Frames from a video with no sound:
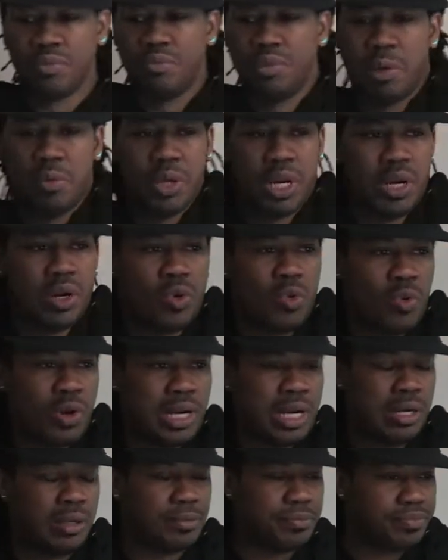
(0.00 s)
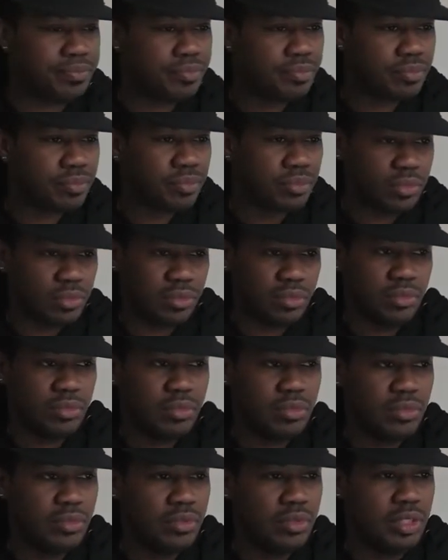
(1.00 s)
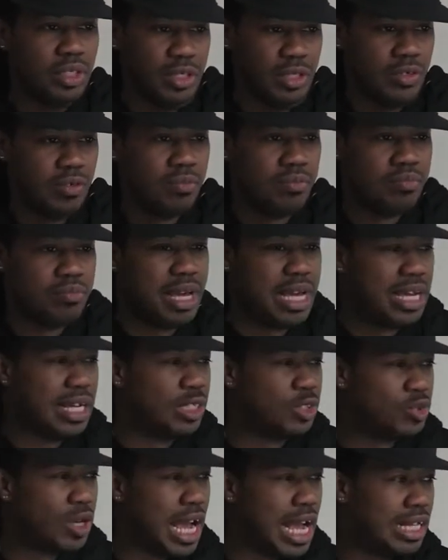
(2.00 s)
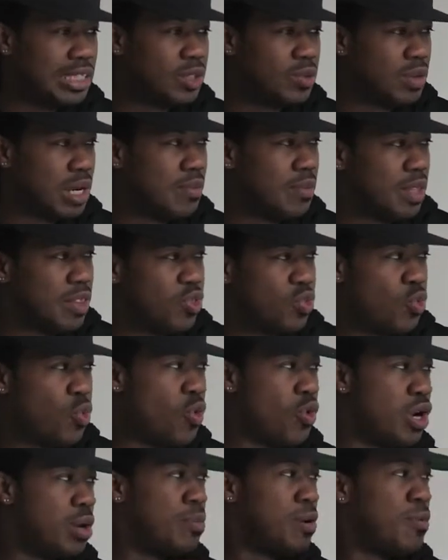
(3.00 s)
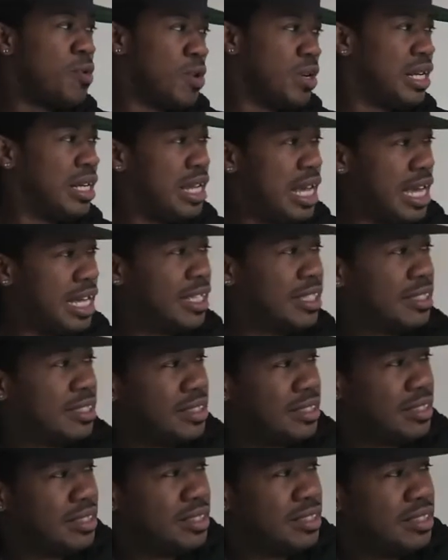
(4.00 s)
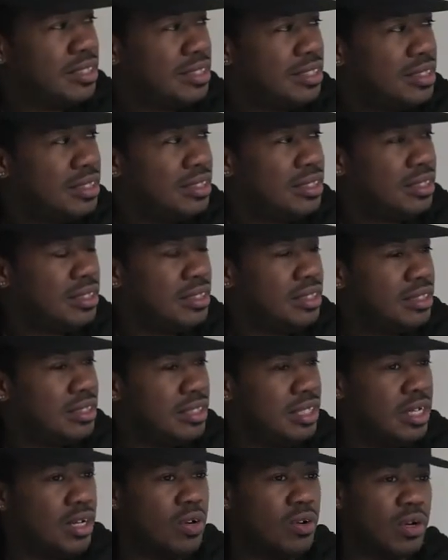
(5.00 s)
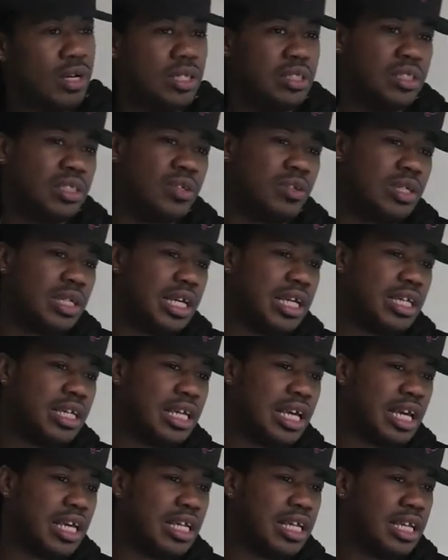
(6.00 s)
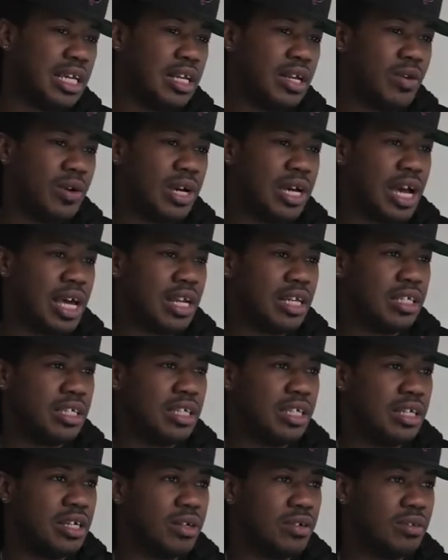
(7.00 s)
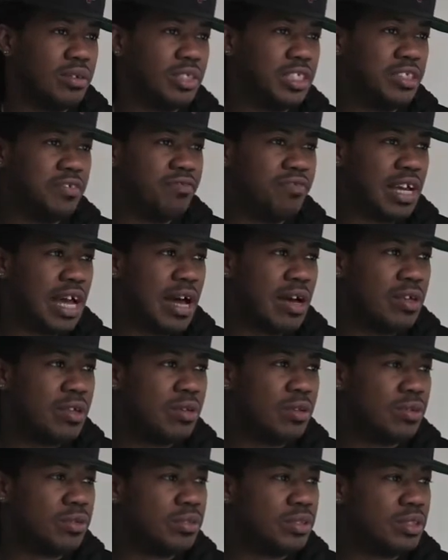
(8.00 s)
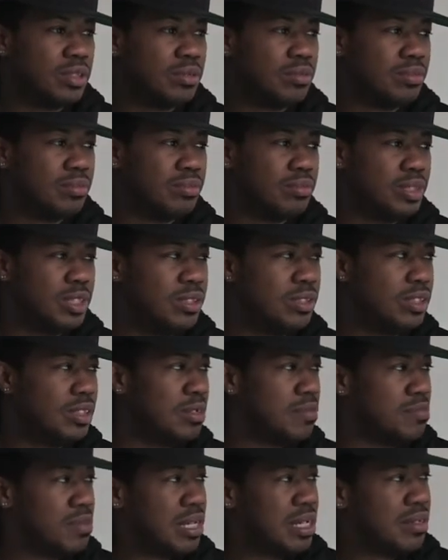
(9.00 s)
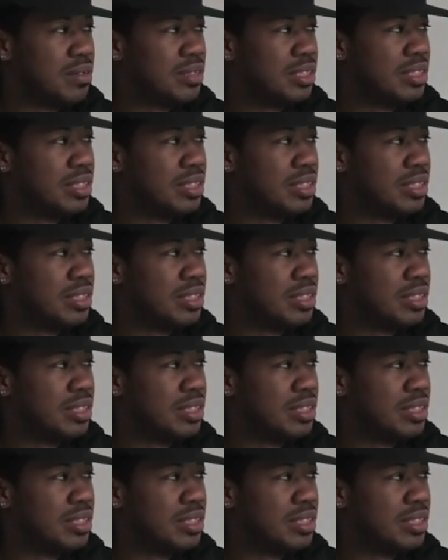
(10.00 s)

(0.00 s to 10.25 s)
people that are going out, you know, making tracks or whatever, and throwing them on the net. You know, and so it you know, it kind of, you know, devalues music a bit